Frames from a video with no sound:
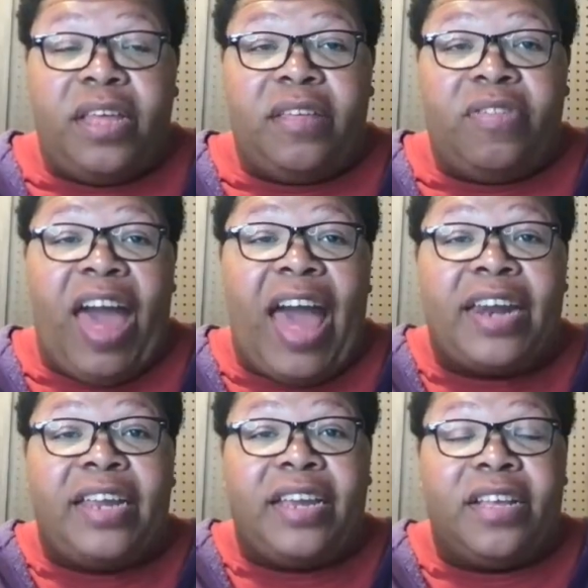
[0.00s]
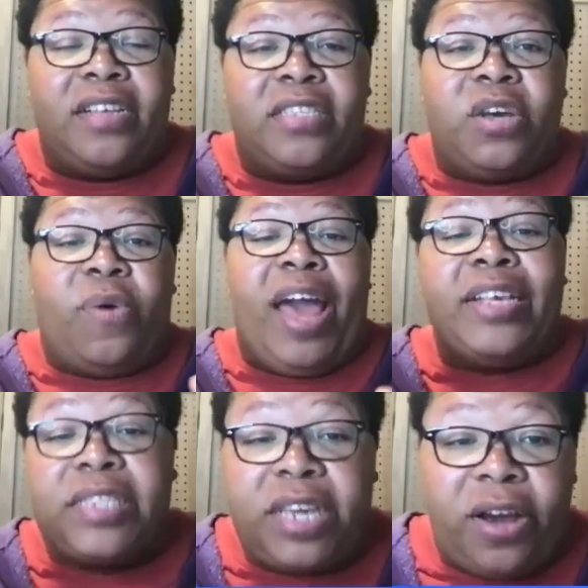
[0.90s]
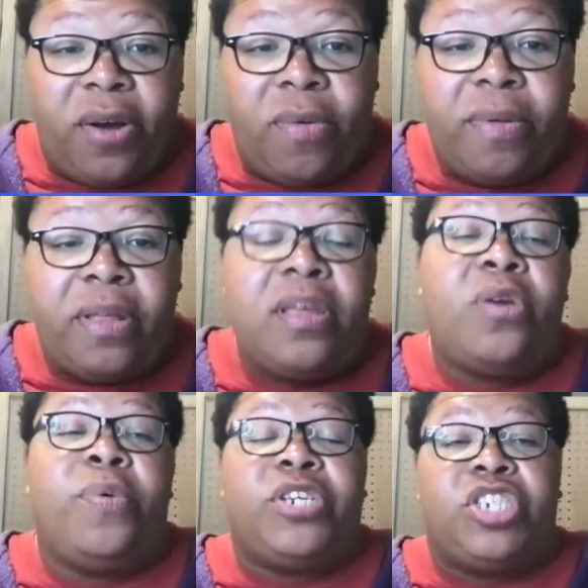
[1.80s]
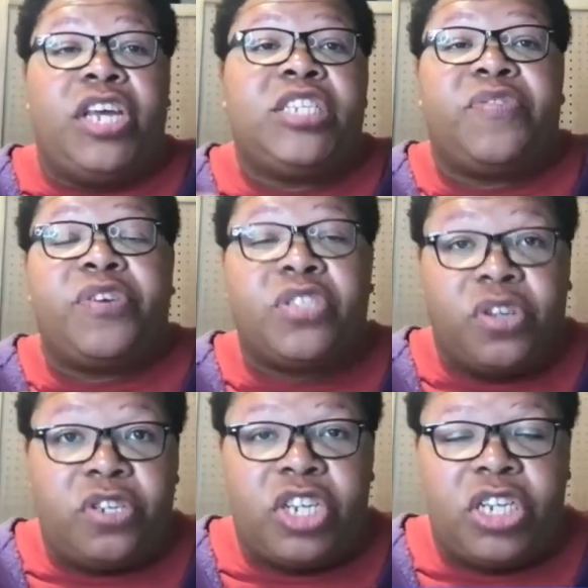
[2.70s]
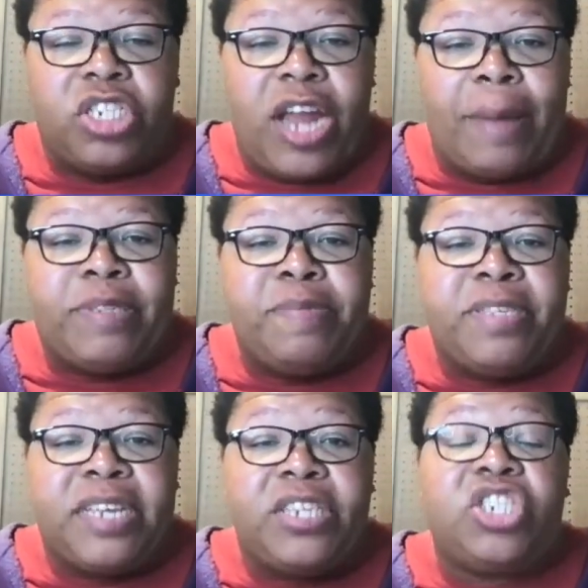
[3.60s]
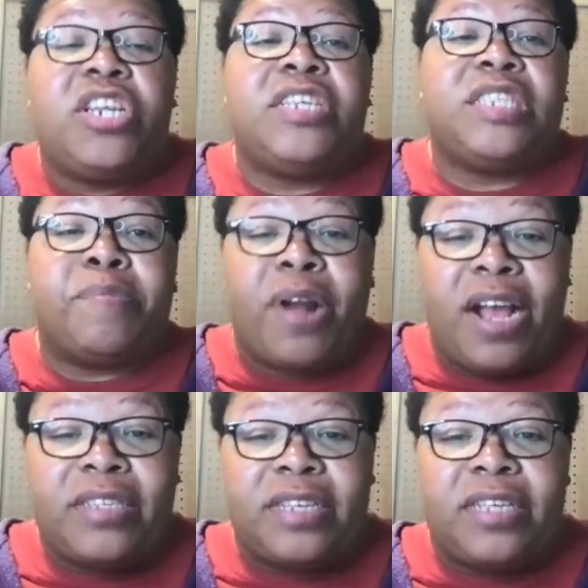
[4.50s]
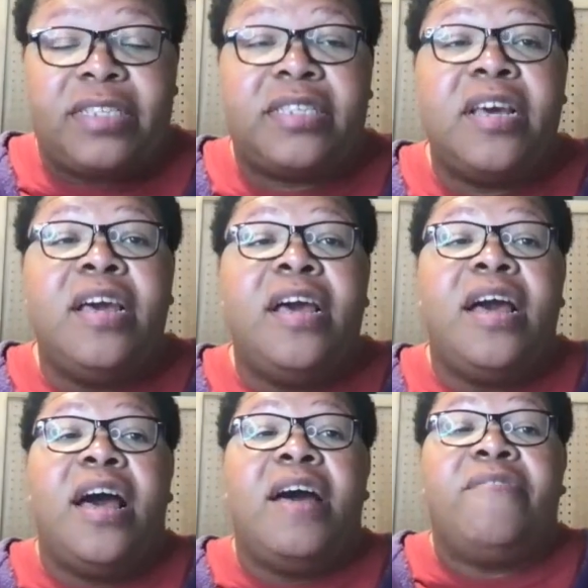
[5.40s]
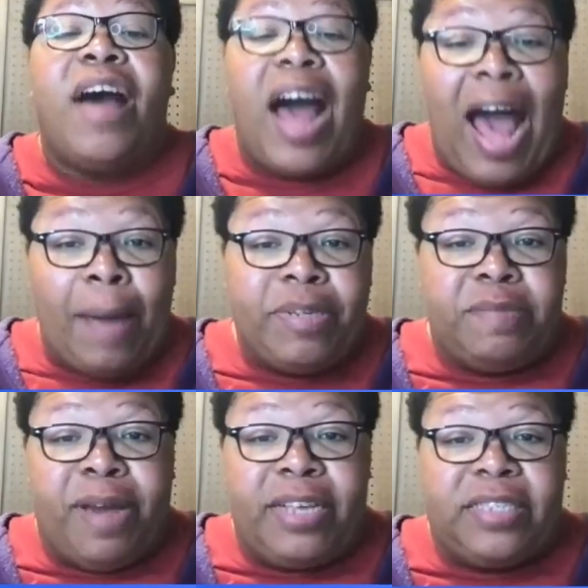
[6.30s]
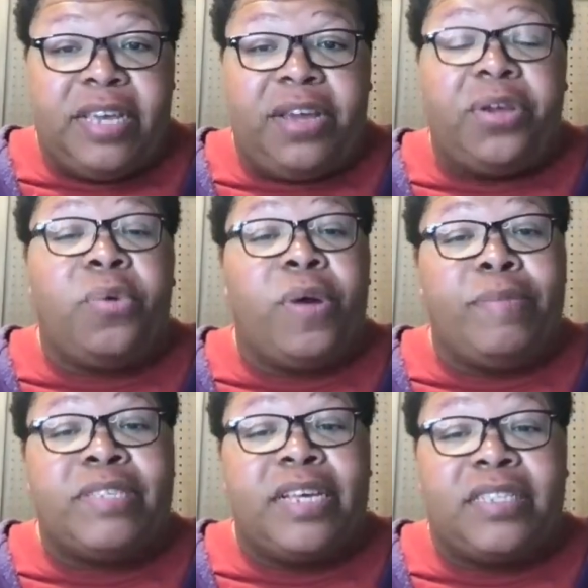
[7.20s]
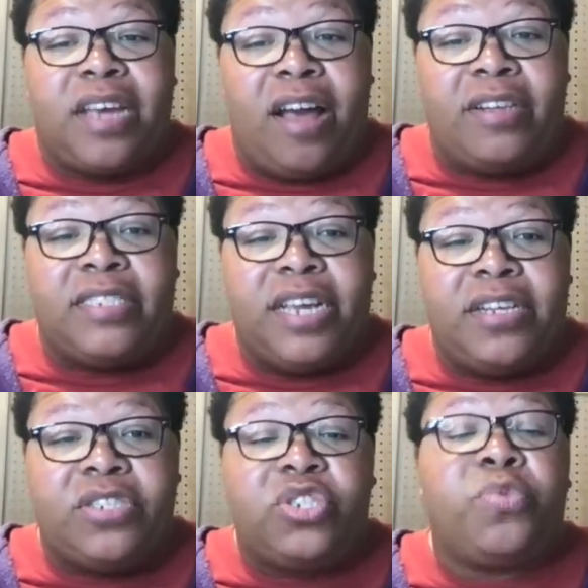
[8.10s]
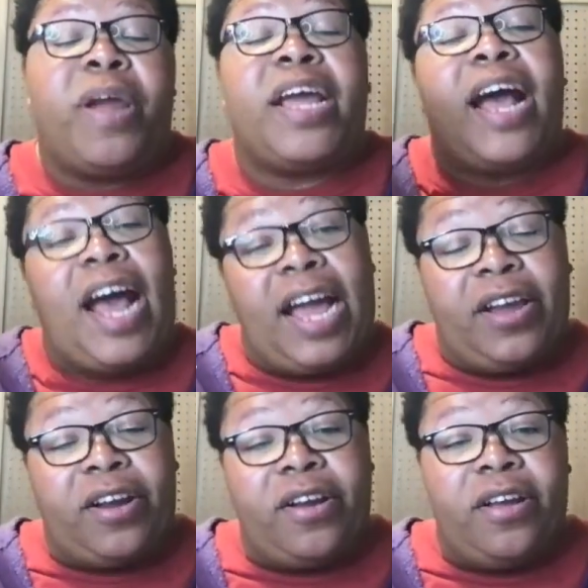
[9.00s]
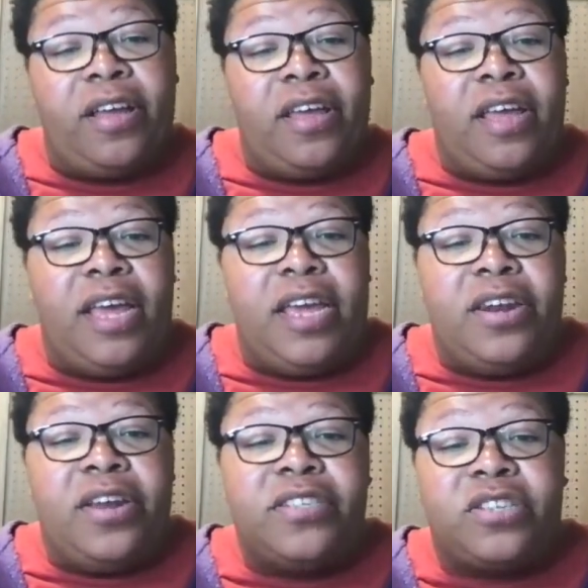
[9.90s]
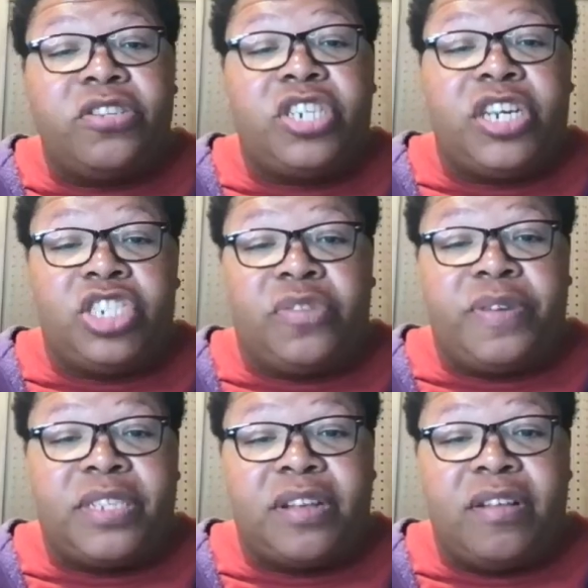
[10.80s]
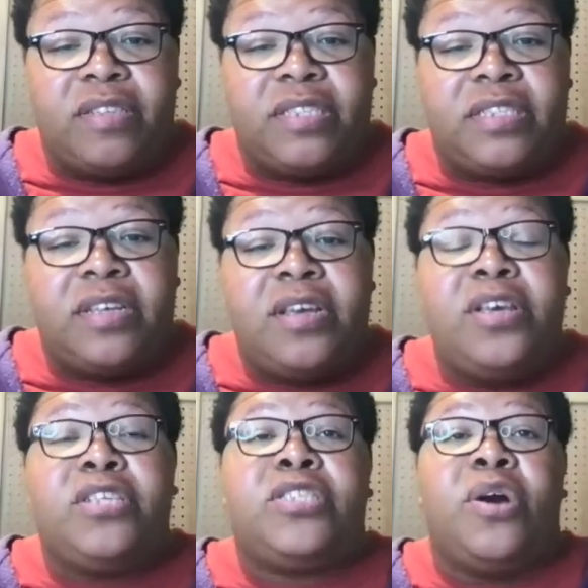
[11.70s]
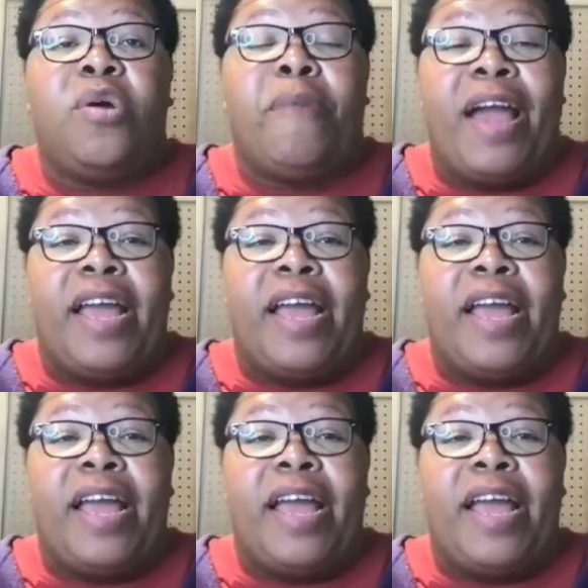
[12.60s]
that so SEO, which stands for search engine optimization, is the process of optimizing your website's content to rank higher in search engine results. So